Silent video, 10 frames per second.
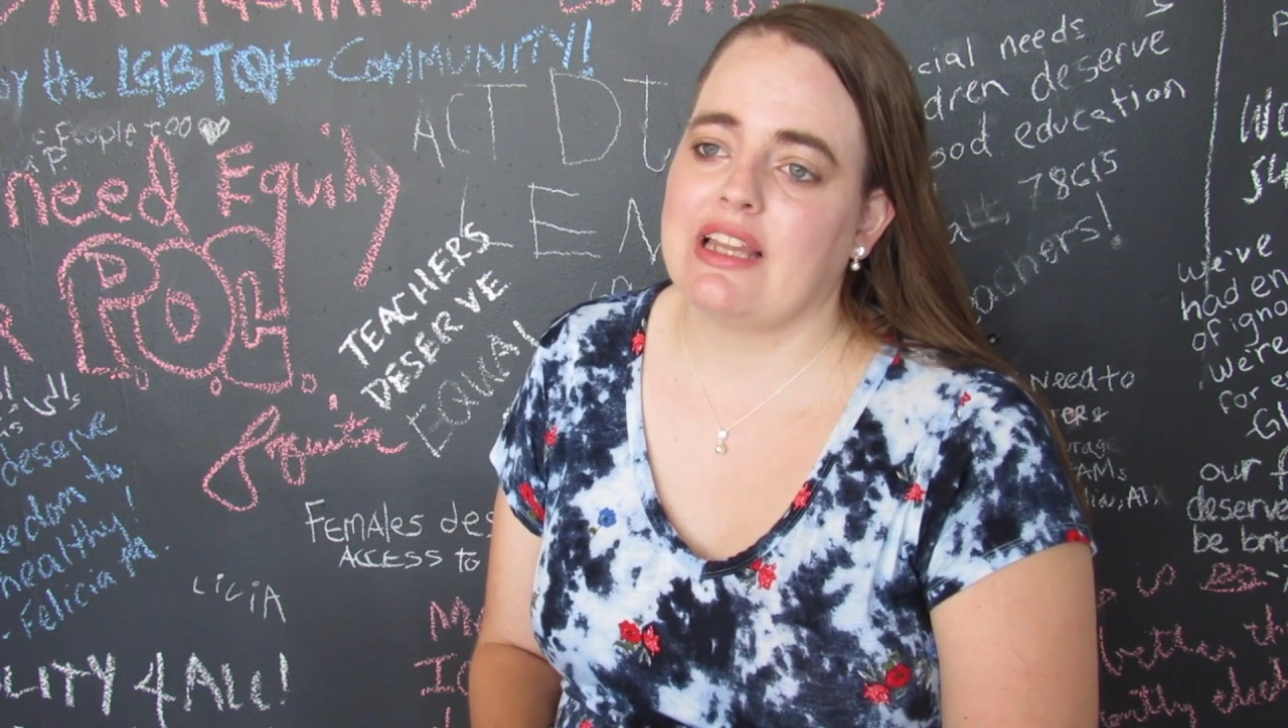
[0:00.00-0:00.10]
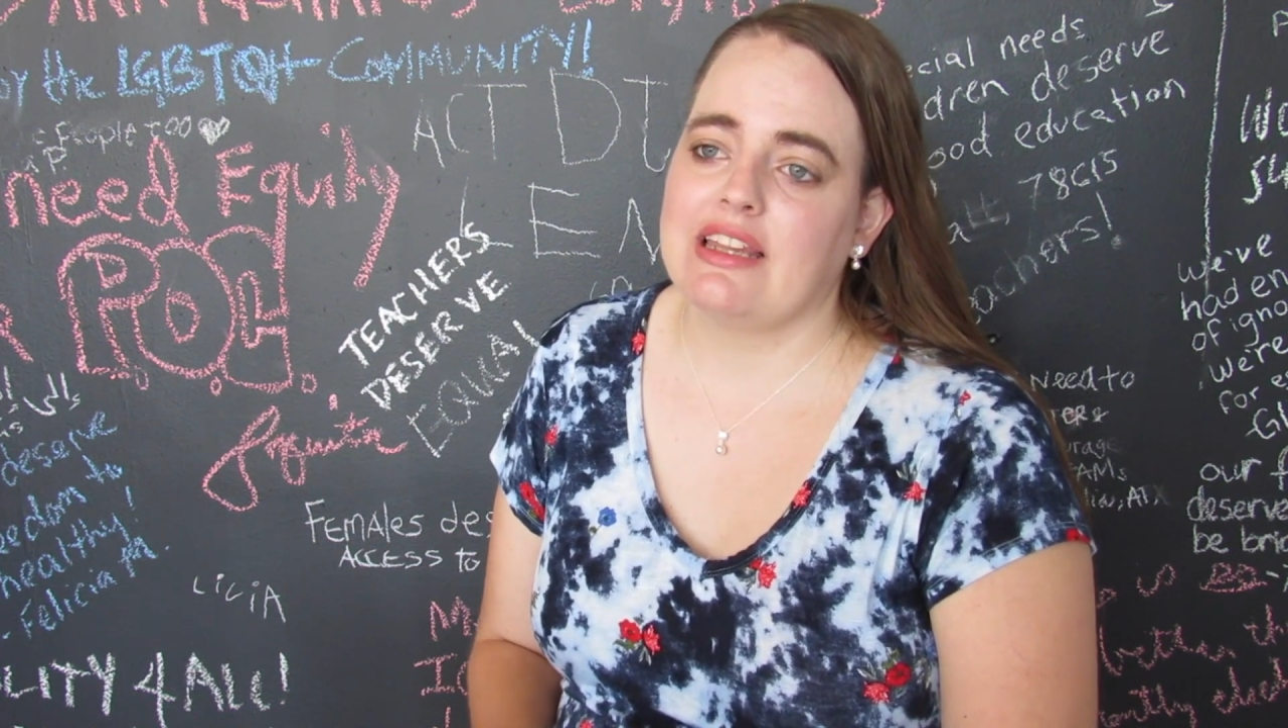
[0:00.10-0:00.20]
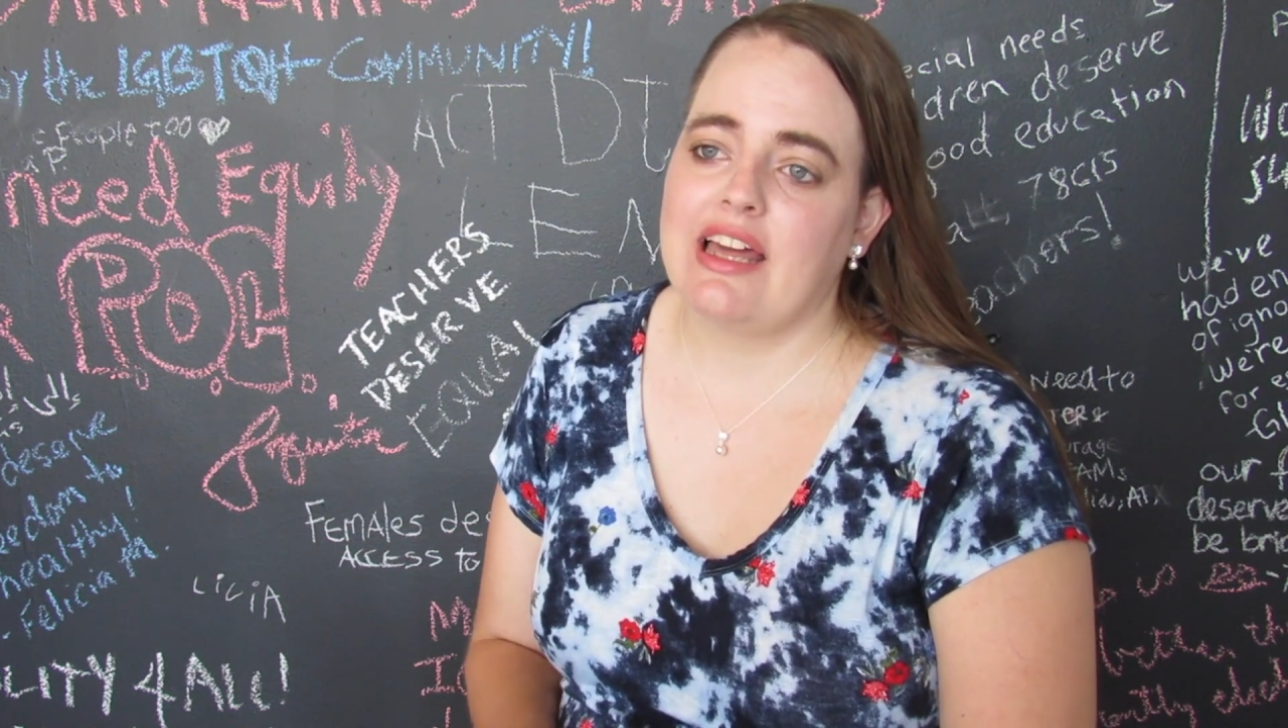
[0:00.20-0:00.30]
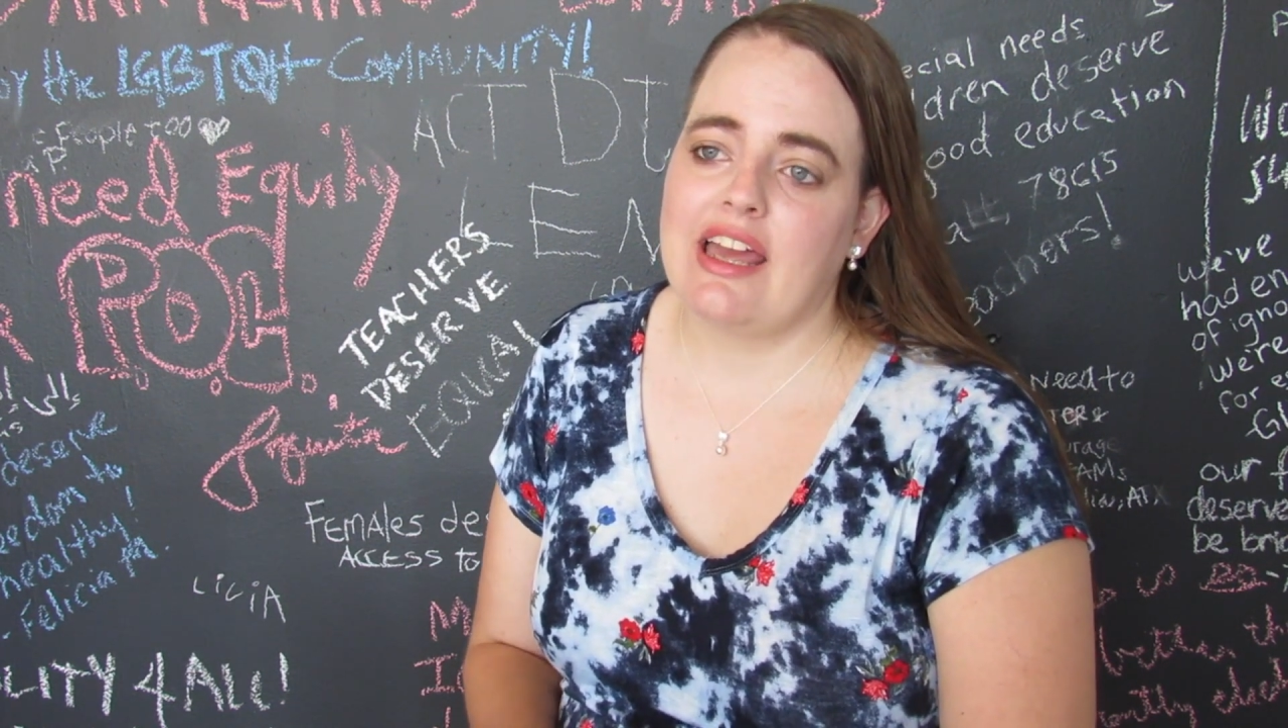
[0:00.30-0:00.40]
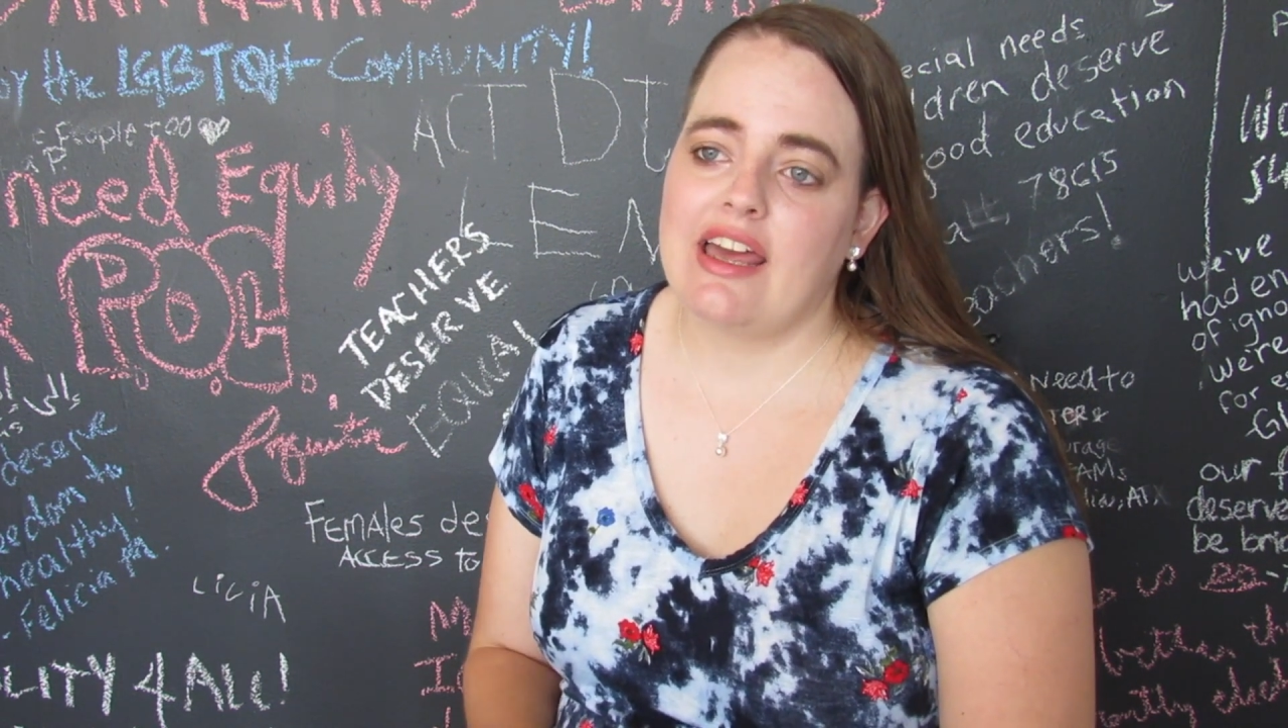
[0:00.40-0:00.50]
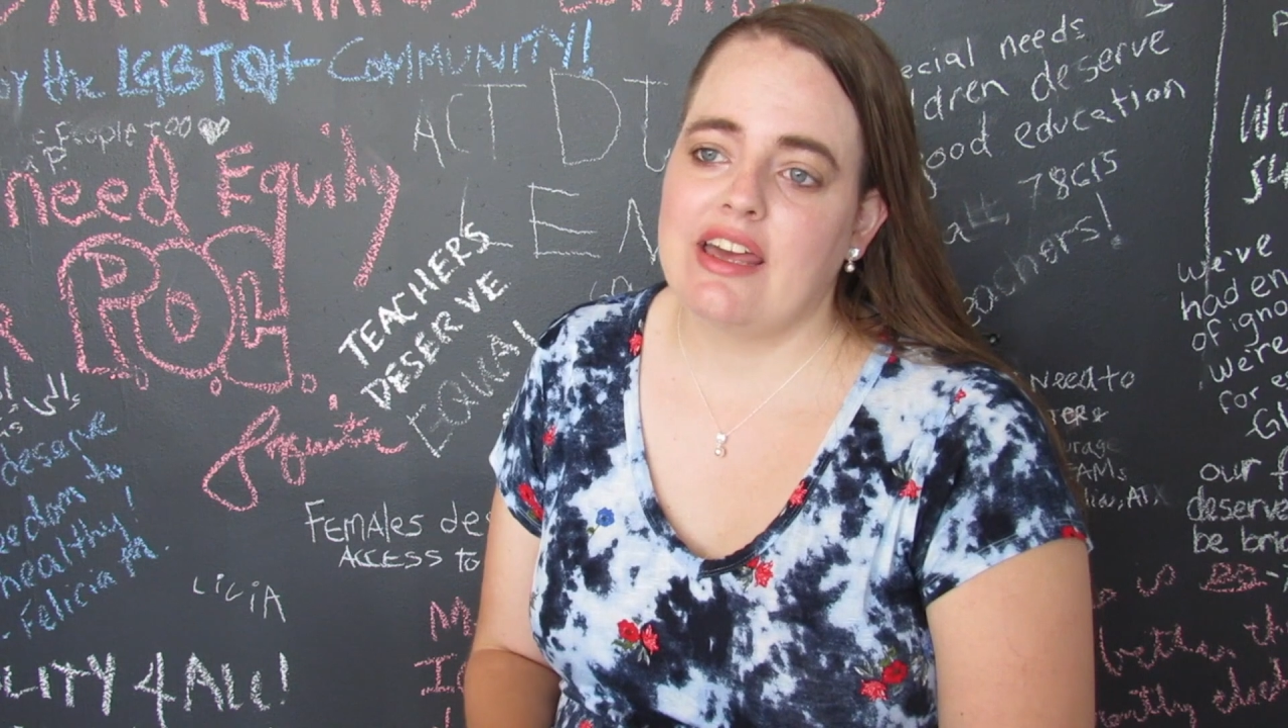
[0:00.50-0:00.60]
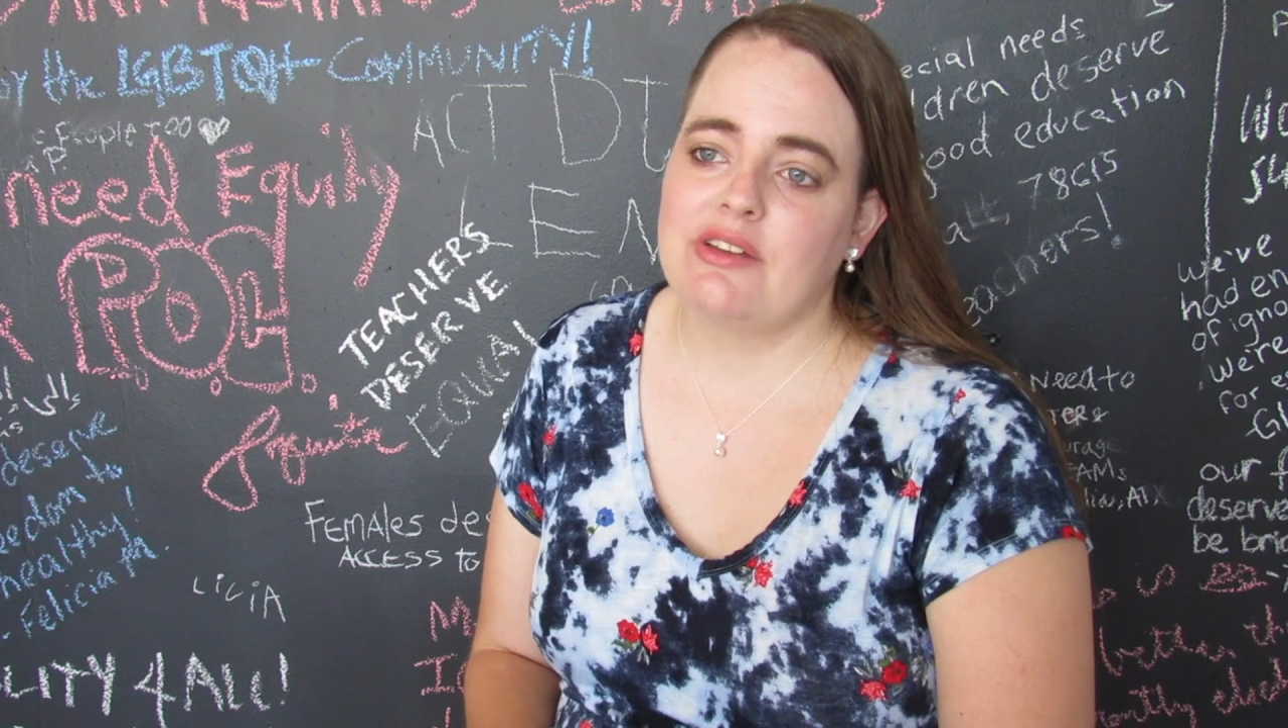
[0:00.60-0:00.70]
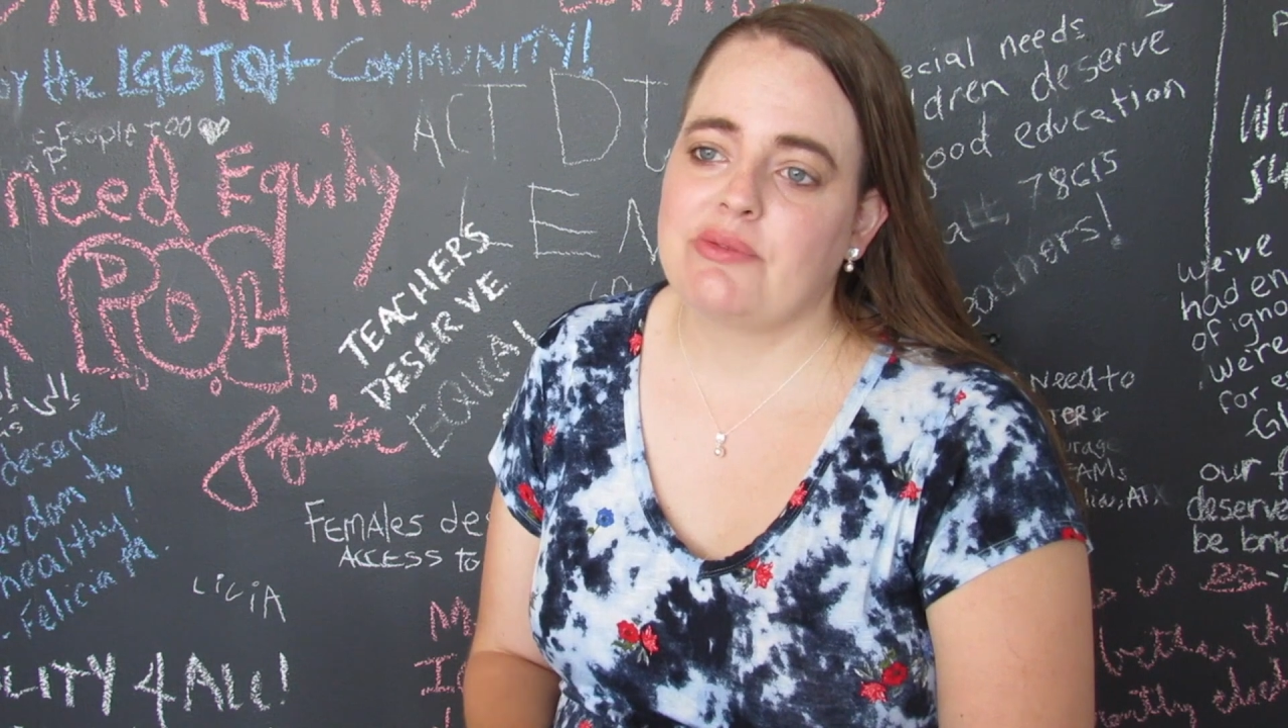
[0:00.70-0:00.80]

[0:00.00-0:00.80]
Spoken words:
land,